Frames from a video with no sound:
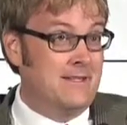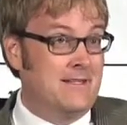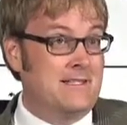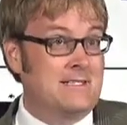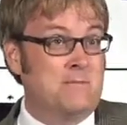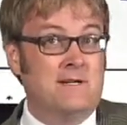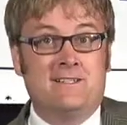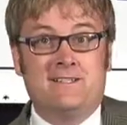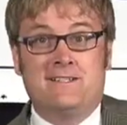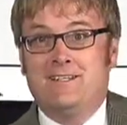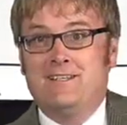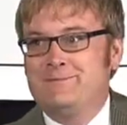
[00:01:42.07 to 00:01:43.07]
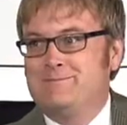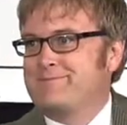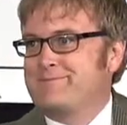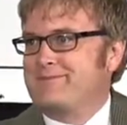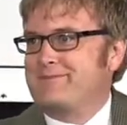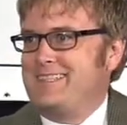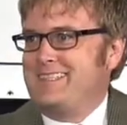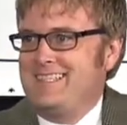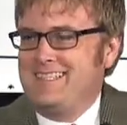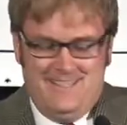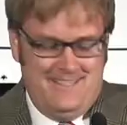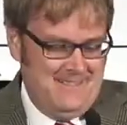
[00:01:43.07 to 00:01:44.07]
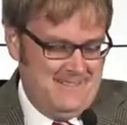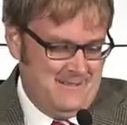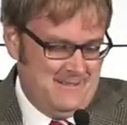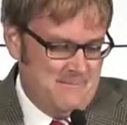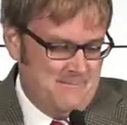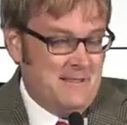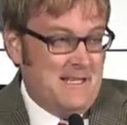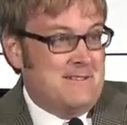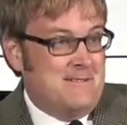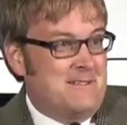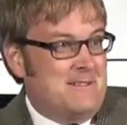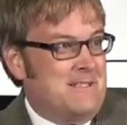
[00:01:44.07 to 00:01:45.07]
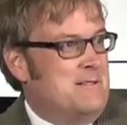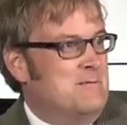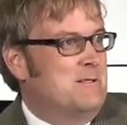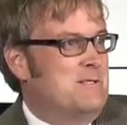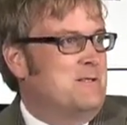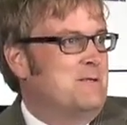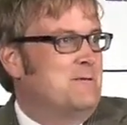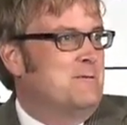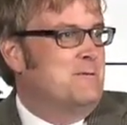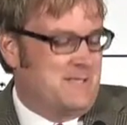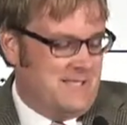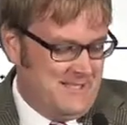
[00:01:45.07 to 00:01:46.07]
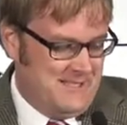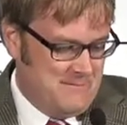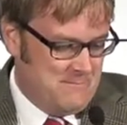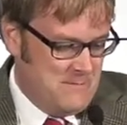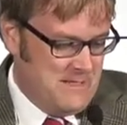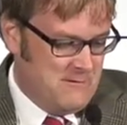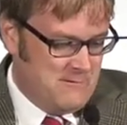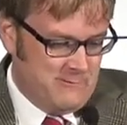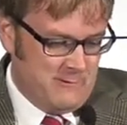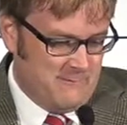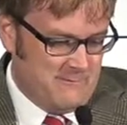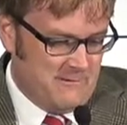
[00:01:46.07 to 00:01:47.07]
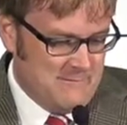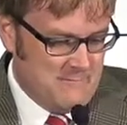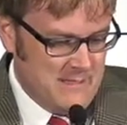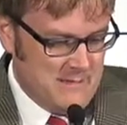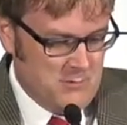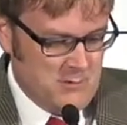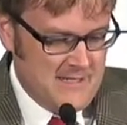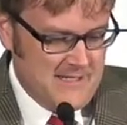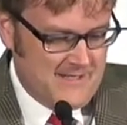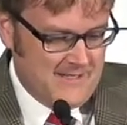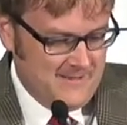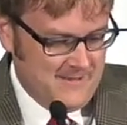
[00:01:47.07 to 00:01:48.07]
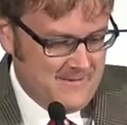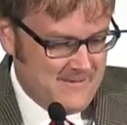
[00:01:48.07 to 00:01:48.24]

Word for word: Thanks, Mike. I'm flattered that you would choose me over a five minute break.